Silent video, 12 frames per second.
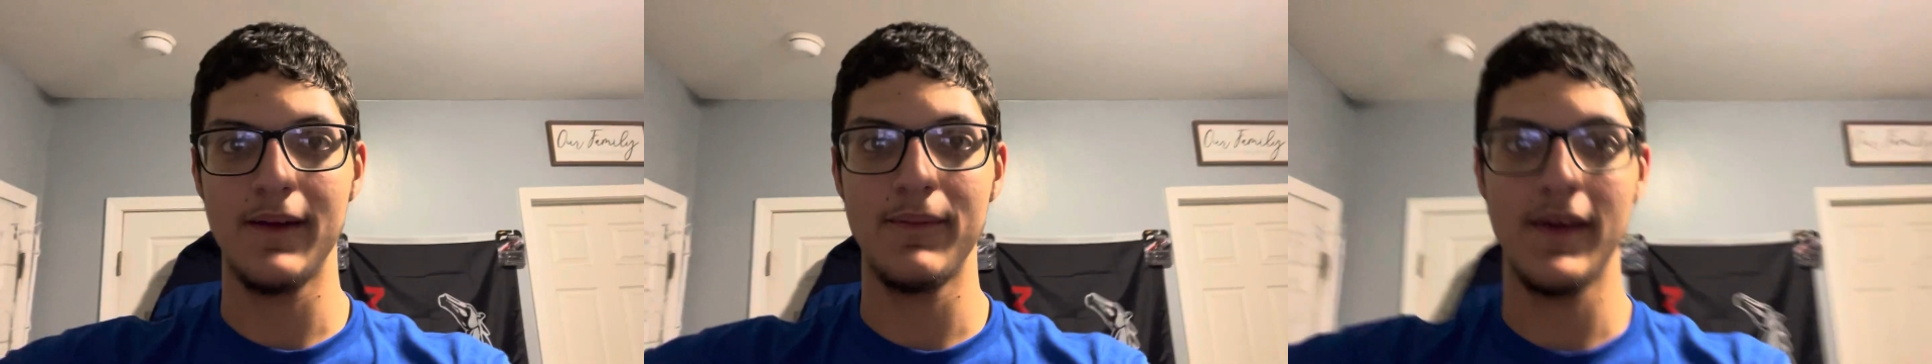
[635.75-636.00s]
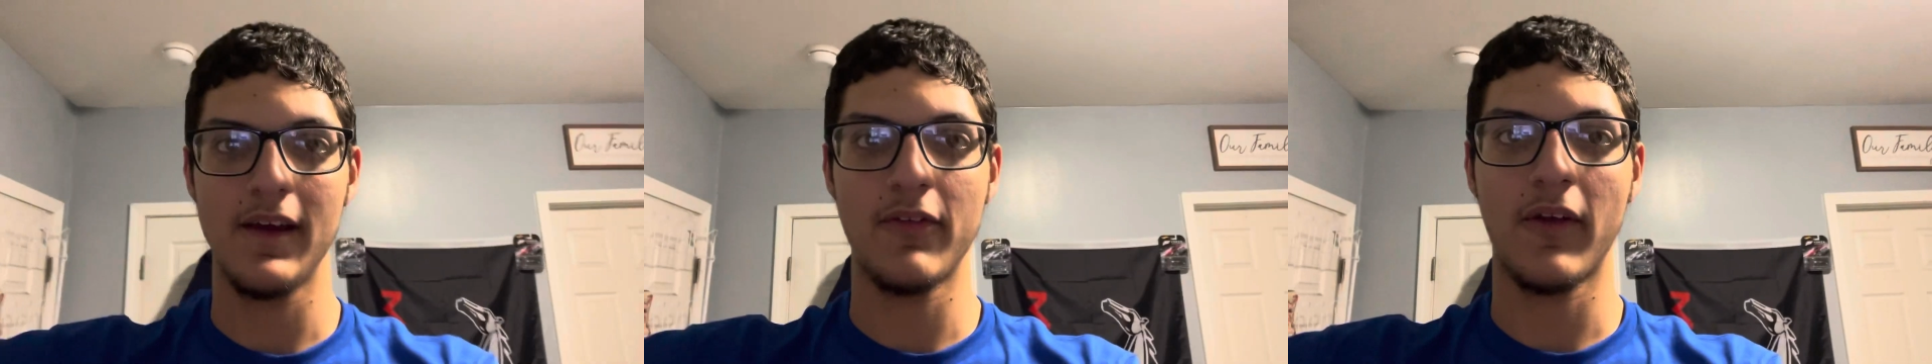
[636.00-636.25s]

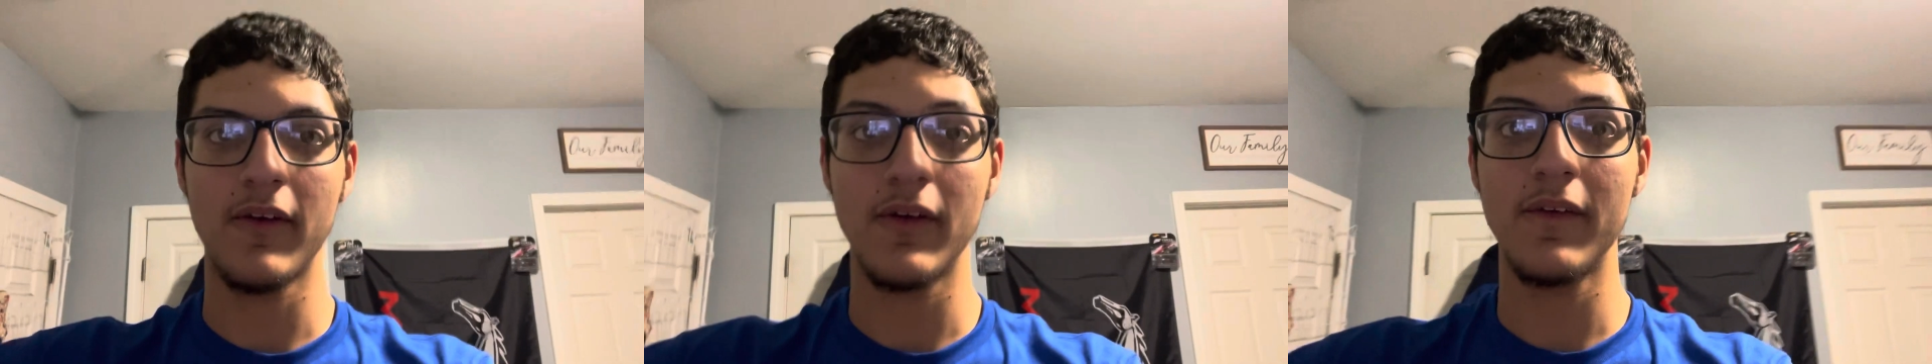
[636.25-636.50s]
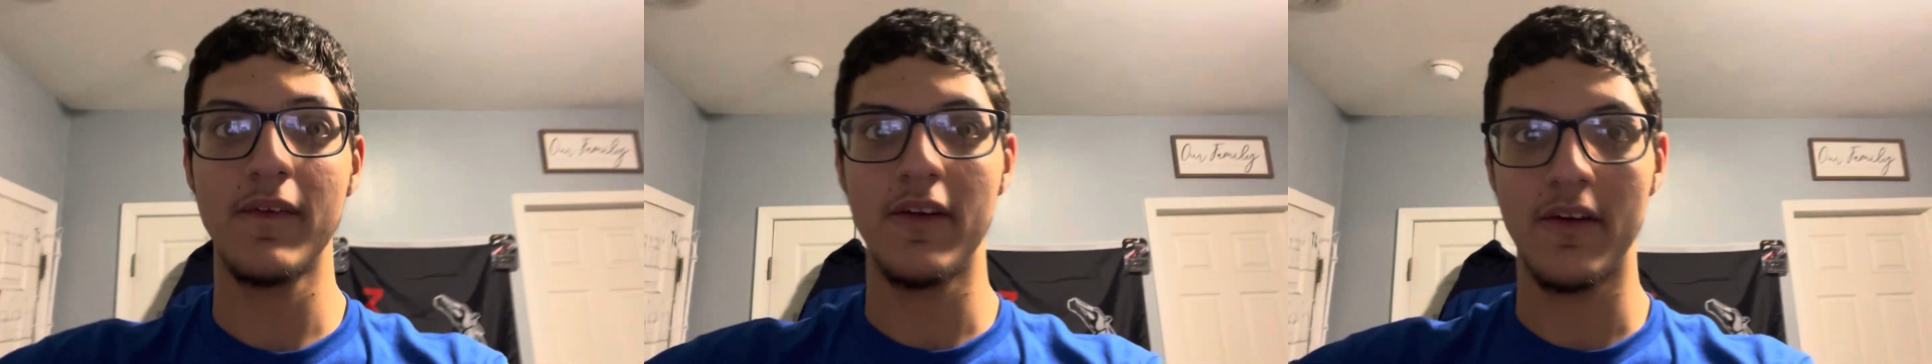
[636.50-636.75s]
because I
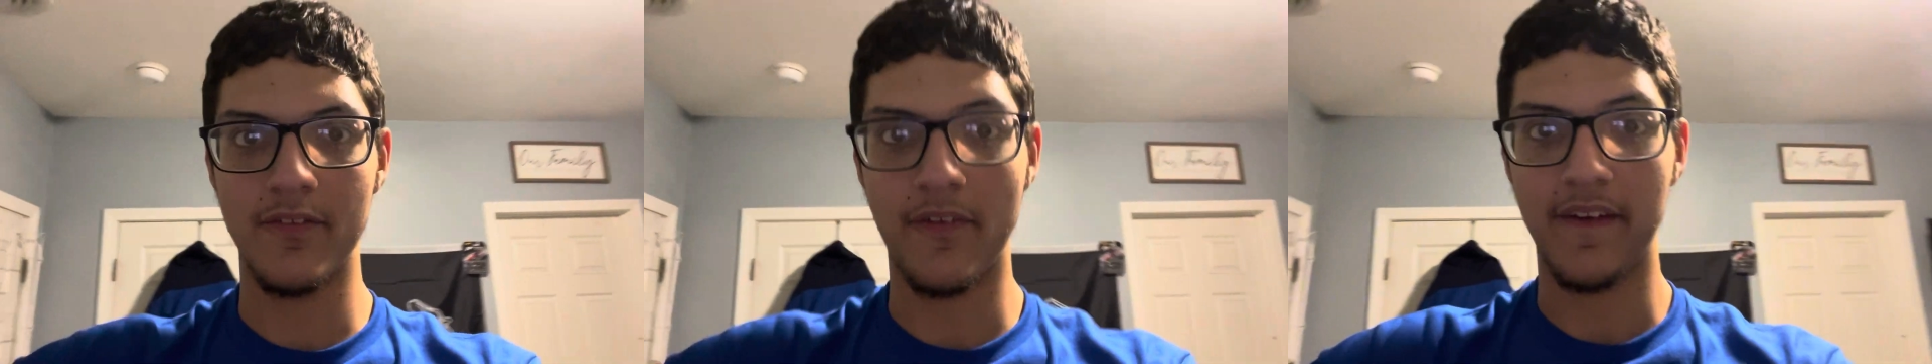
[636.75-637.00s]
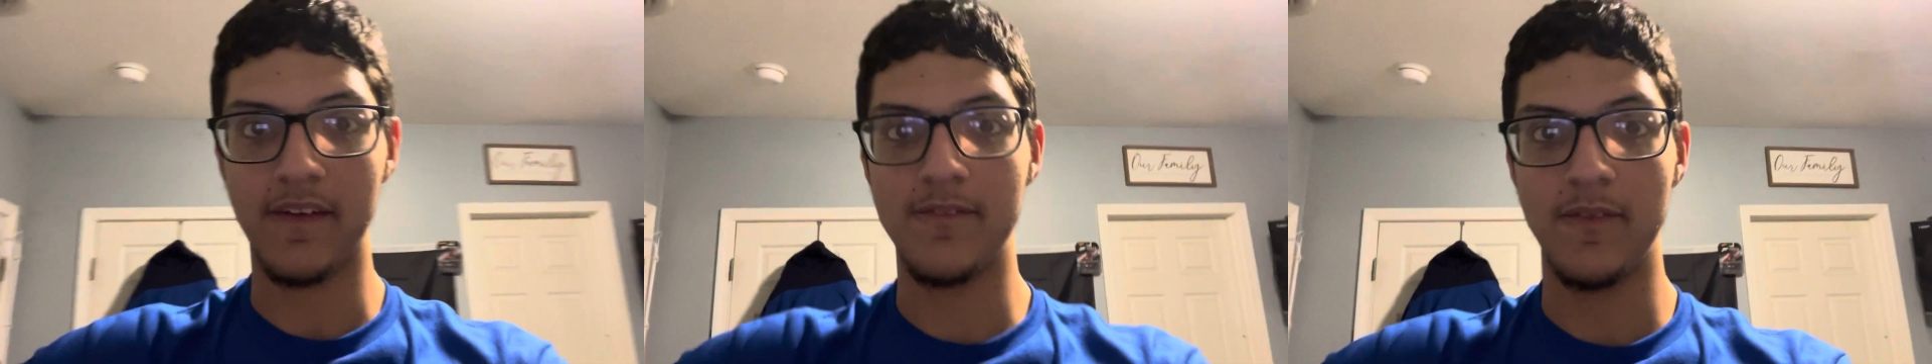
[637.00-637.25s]
heard there's
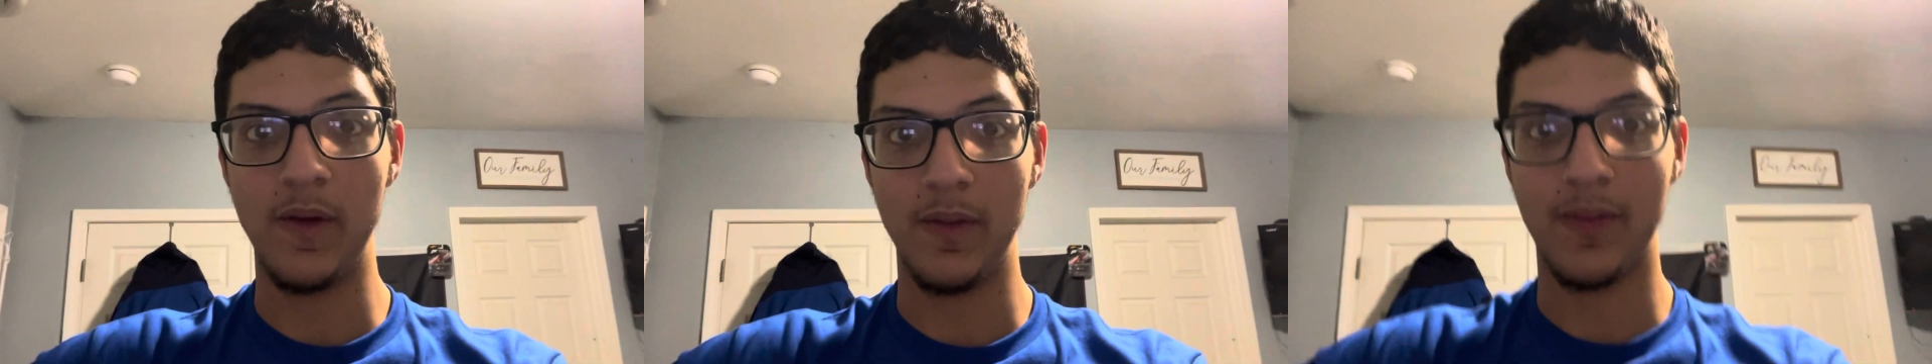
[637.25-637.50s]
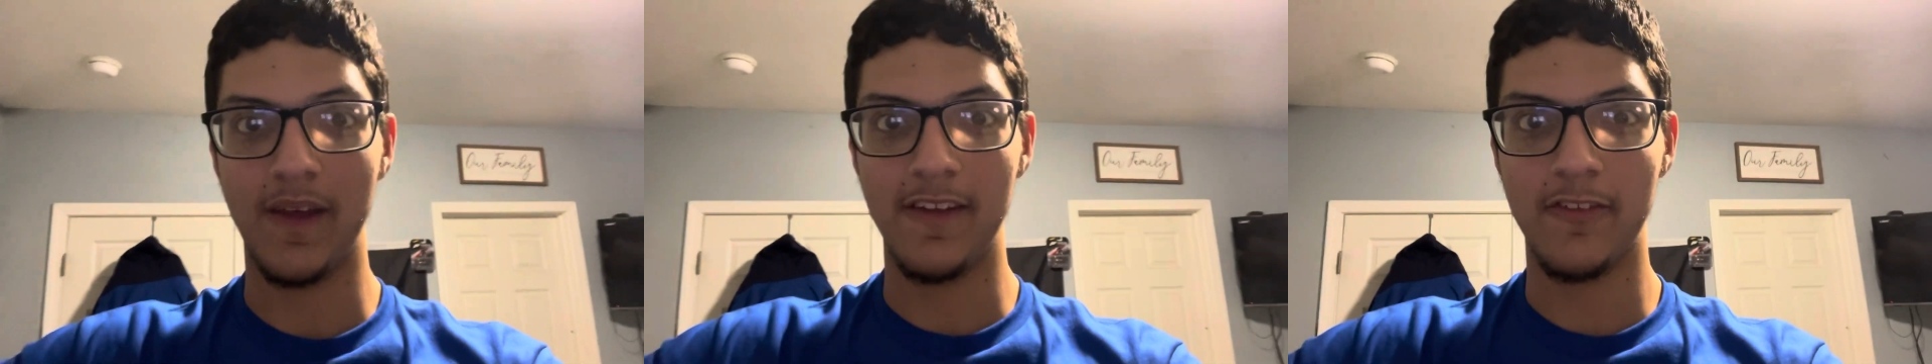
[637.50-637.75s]
like a few
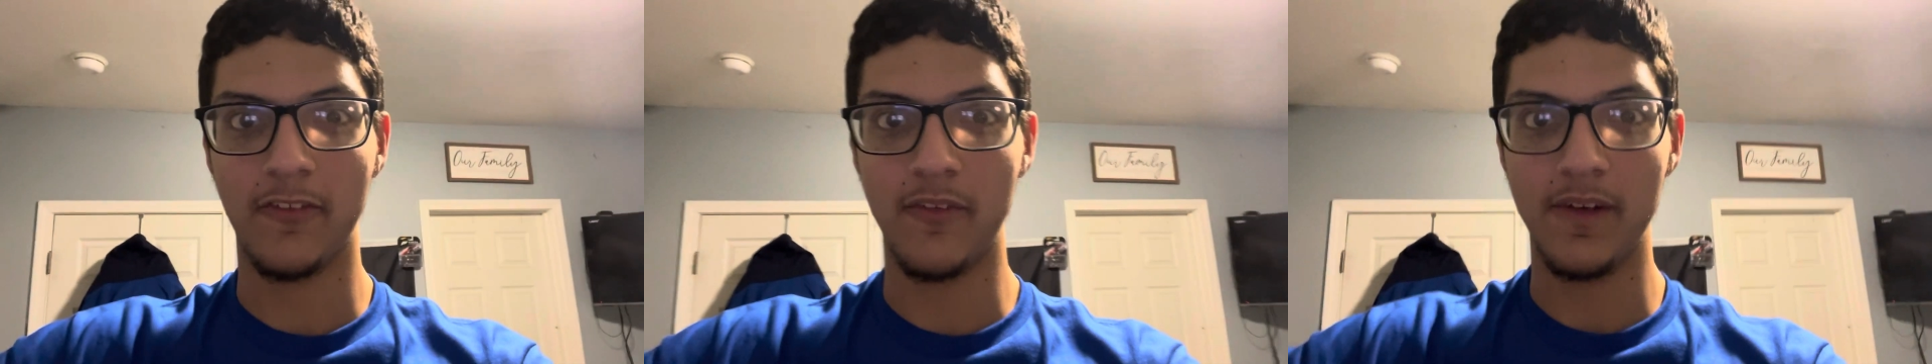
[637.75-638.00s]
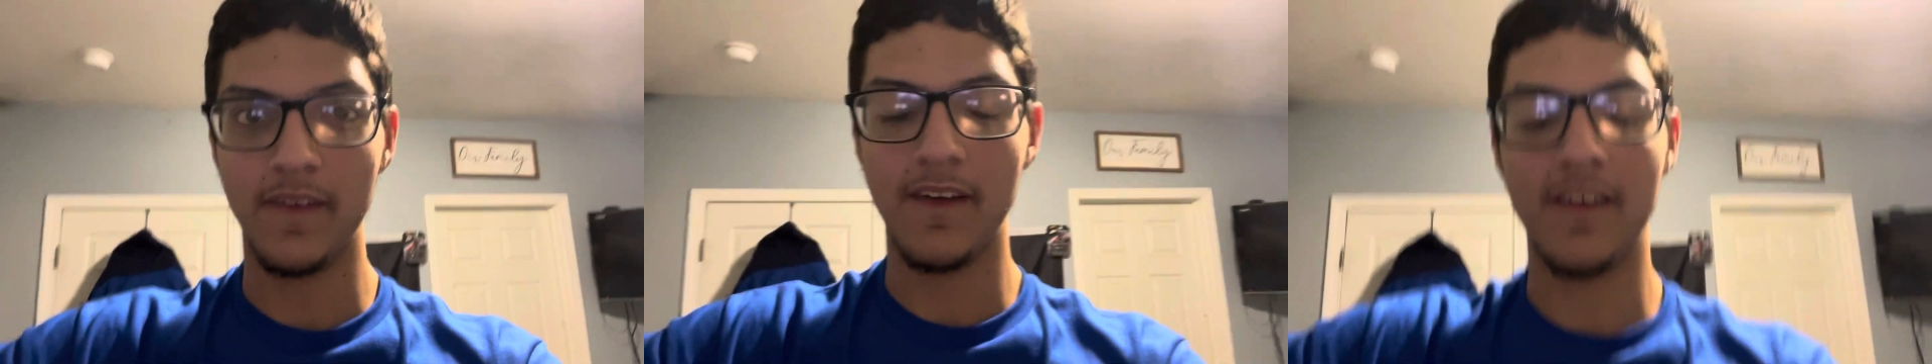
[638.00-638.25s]
things
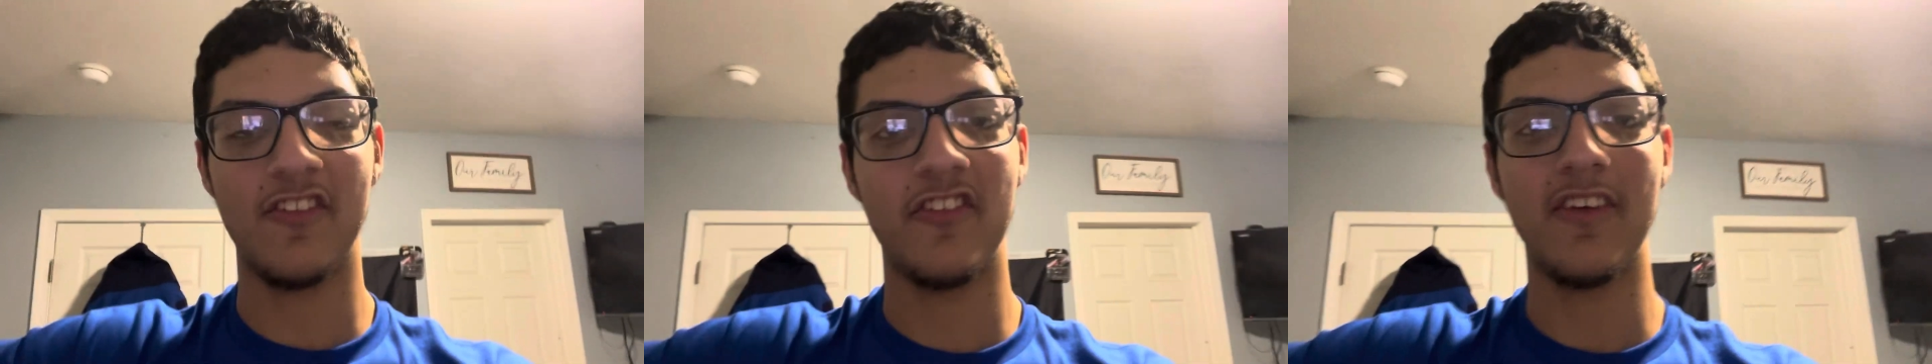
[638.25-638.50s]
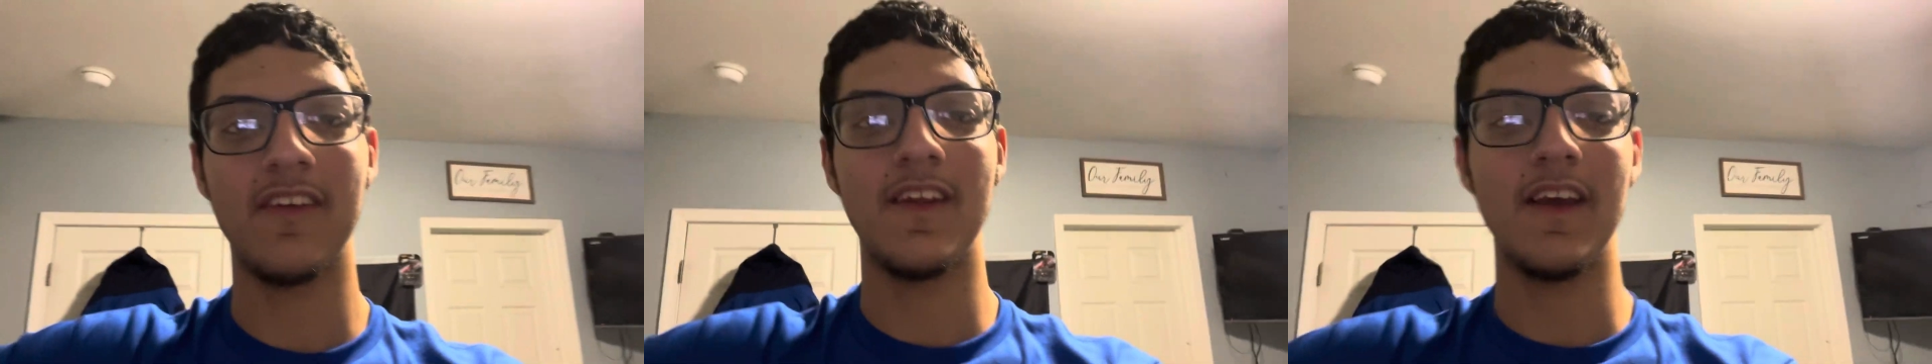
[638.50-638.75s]
going on
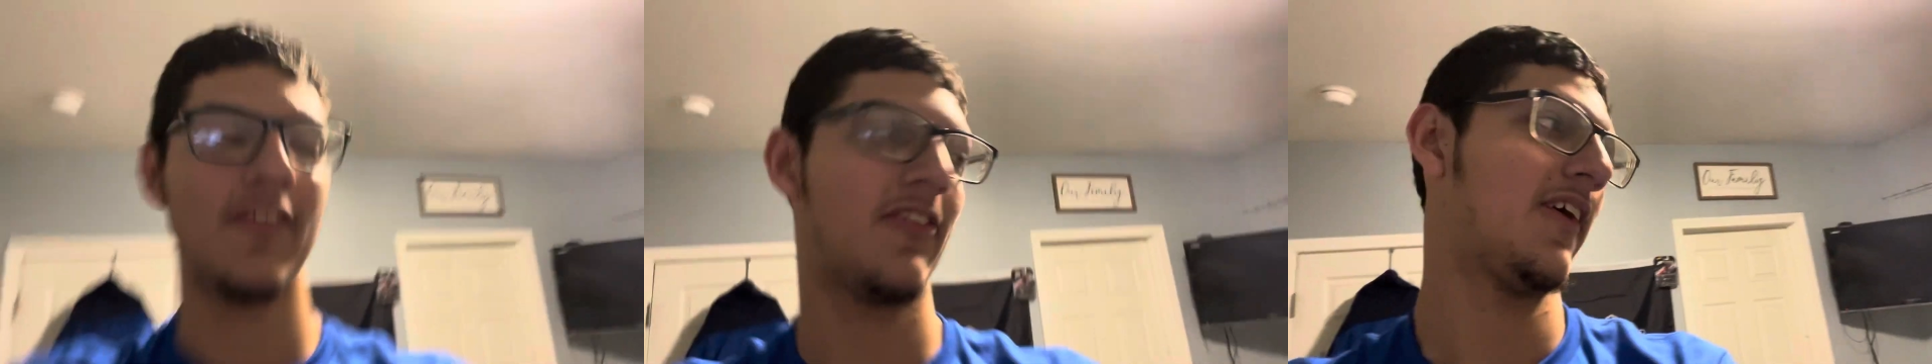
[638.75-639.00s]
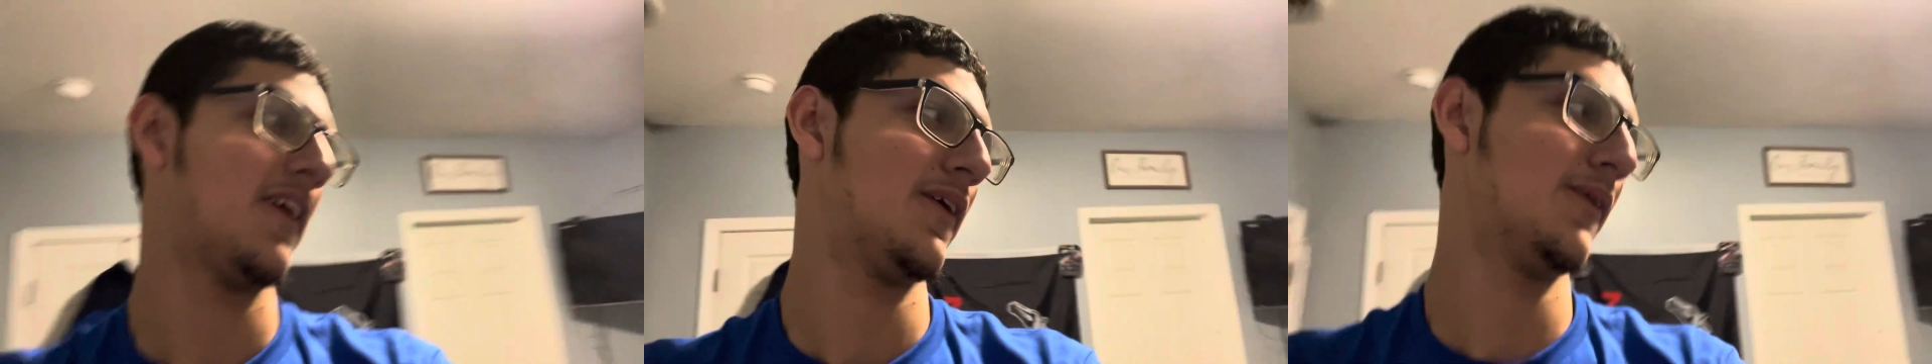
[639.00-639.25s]
Sunday.
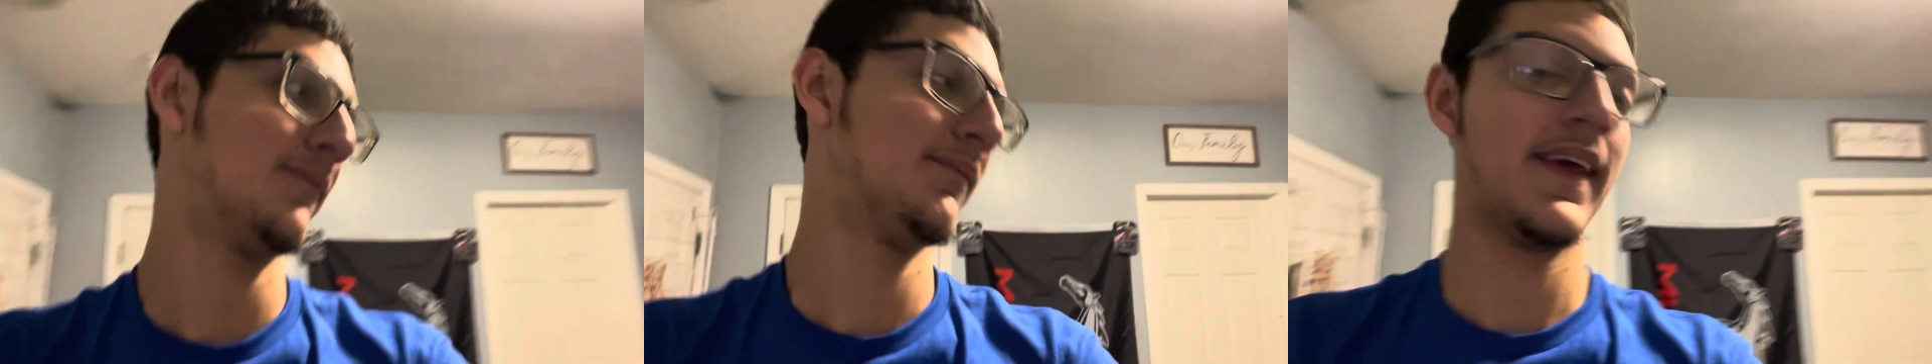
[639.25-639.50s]
So,